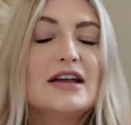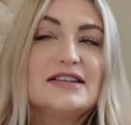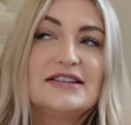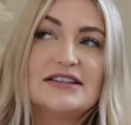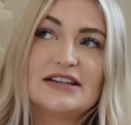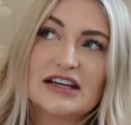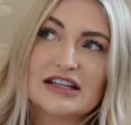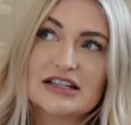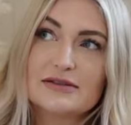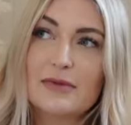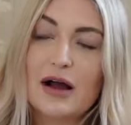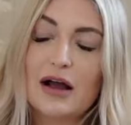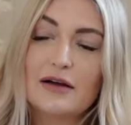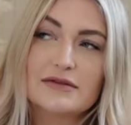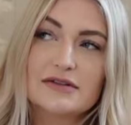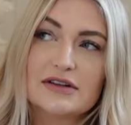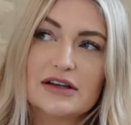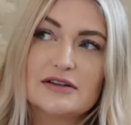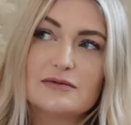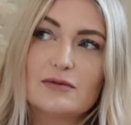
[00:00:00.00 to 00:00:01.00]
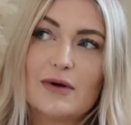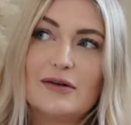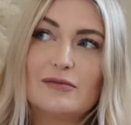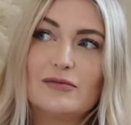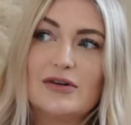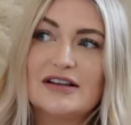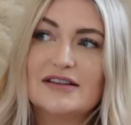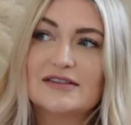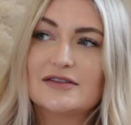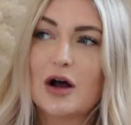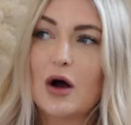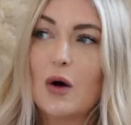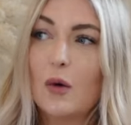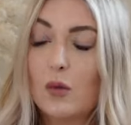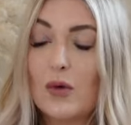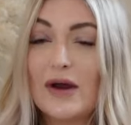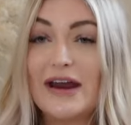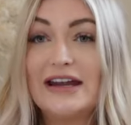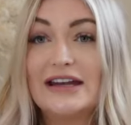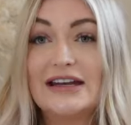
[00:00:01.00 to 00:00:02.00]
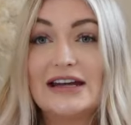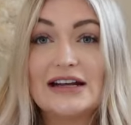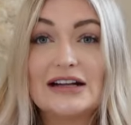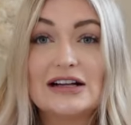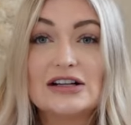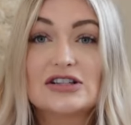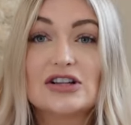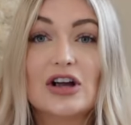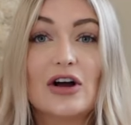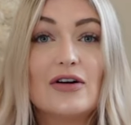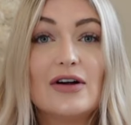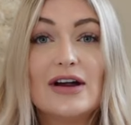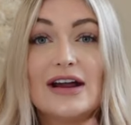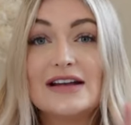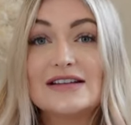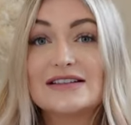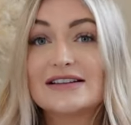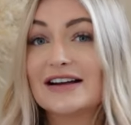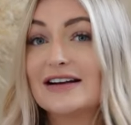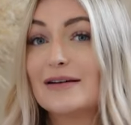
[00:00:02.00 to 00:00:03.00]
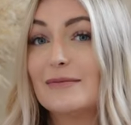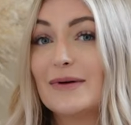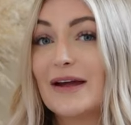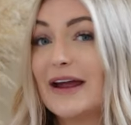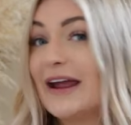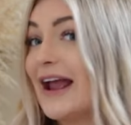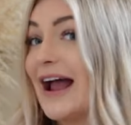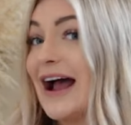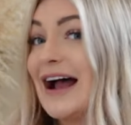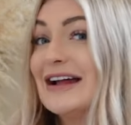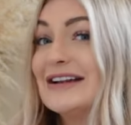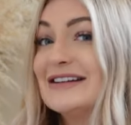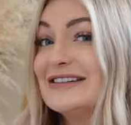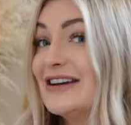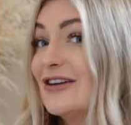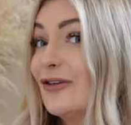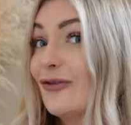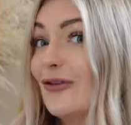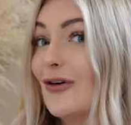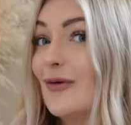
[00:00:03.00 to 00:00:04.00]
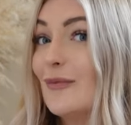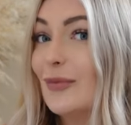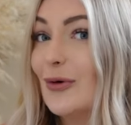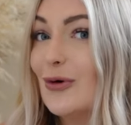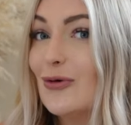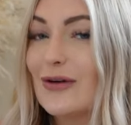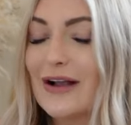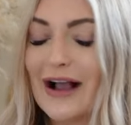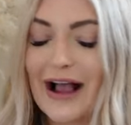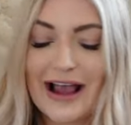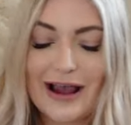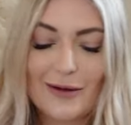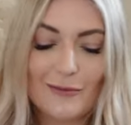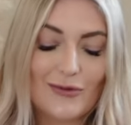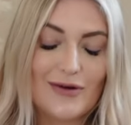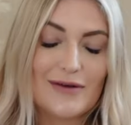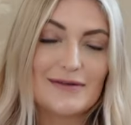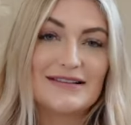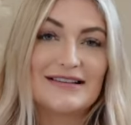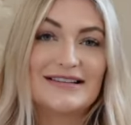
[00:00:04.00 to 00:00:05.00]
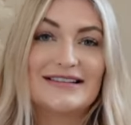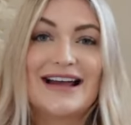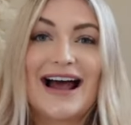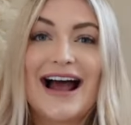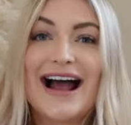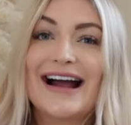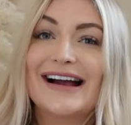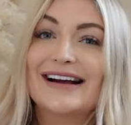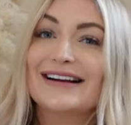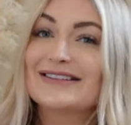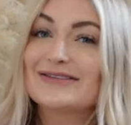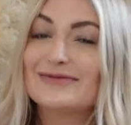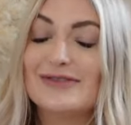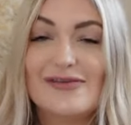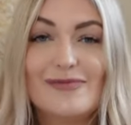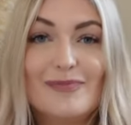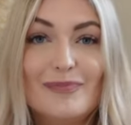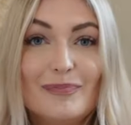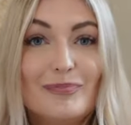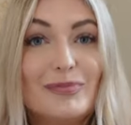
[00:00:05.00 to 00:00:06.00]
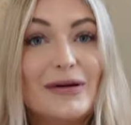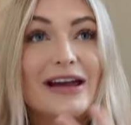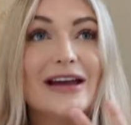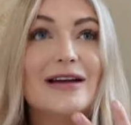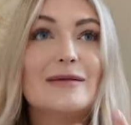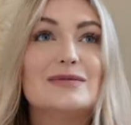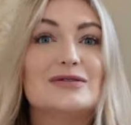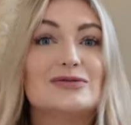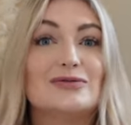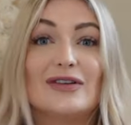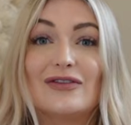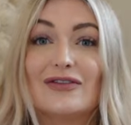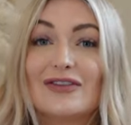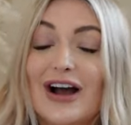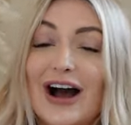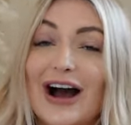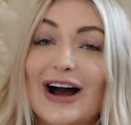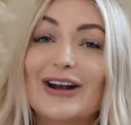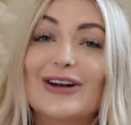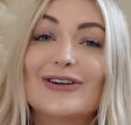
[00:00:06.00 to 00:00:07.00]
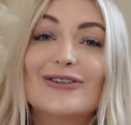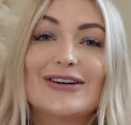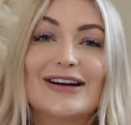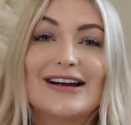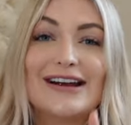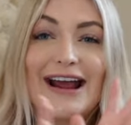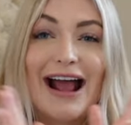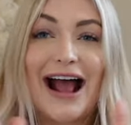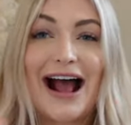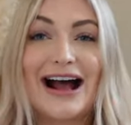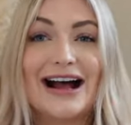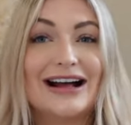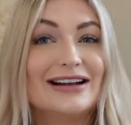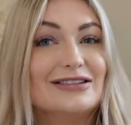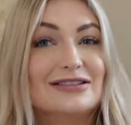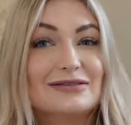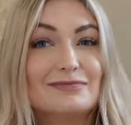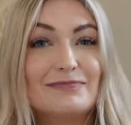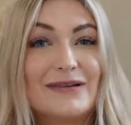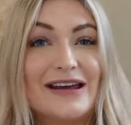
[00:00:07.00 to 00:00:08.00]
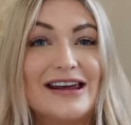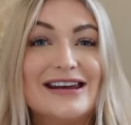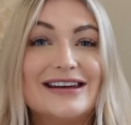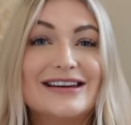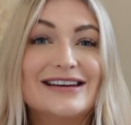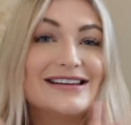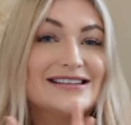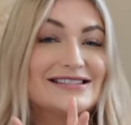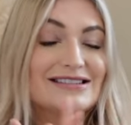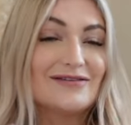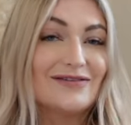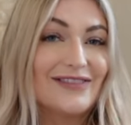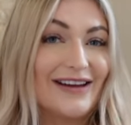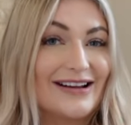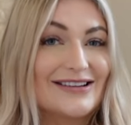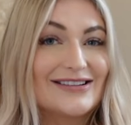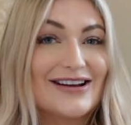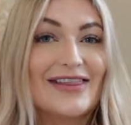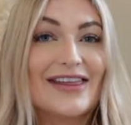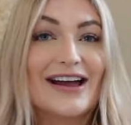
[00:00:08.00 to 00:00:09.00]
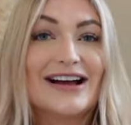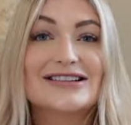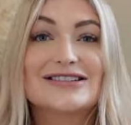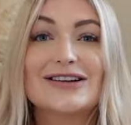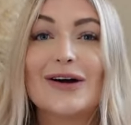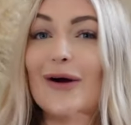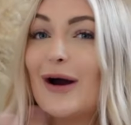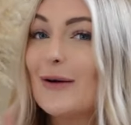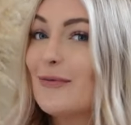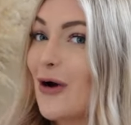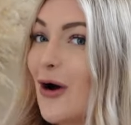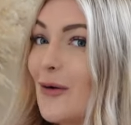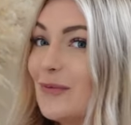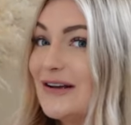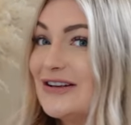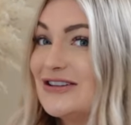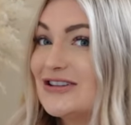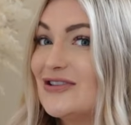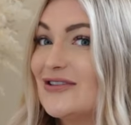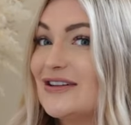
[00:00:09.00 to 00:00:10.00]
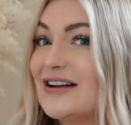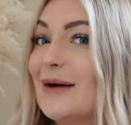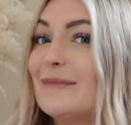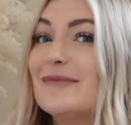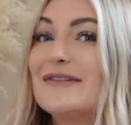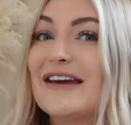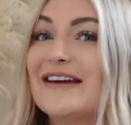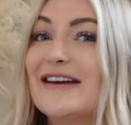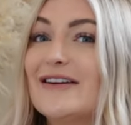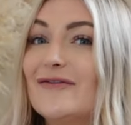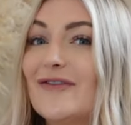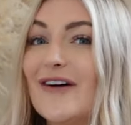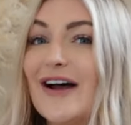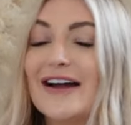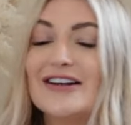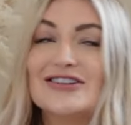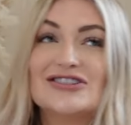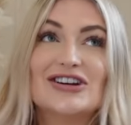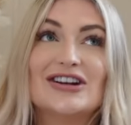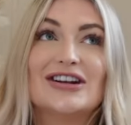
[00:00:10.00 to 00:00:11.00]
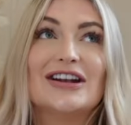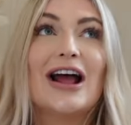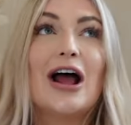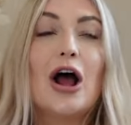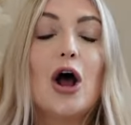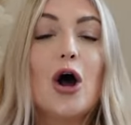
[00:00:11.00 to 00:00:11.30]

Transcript: 6 months is when we start weaning, so it's going to be a different ball game with snacks, with bibs, with cutlery and beakers and things like that. So I'll probably do an updated version